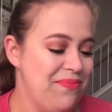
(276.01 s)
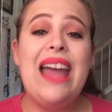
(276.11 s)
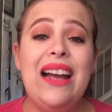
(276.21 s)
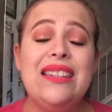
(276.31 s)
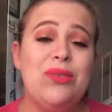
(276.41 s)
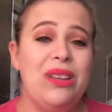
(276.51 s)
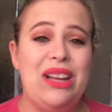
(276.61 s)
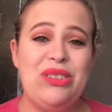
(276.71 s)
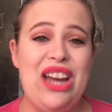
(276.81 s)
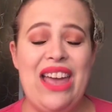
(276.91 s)
Next,
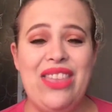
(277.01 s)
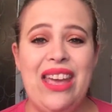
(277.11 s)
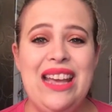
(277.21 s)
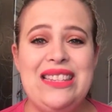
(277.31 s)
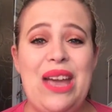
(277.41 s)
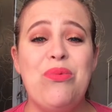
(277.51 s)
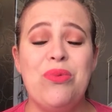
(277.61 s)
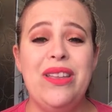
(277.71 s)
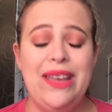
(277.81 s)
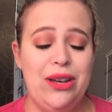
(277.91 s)
which I think is a
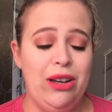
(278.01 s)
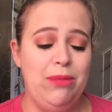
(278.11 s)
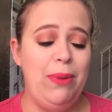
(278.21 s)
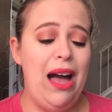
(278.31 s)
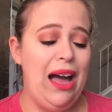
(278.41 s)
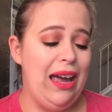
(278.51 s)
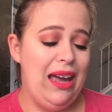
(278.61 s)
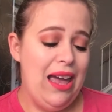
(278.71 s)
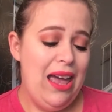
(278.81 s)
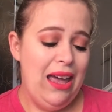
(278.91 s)
really good
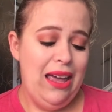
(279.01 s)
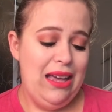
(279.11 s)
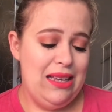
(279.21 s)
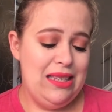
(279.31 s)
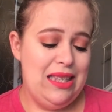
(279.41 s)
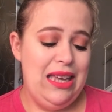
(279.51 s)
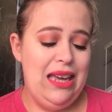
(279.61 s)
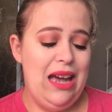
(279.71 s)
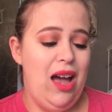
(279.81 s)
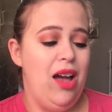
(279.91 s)
buy, is
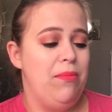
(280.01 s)
the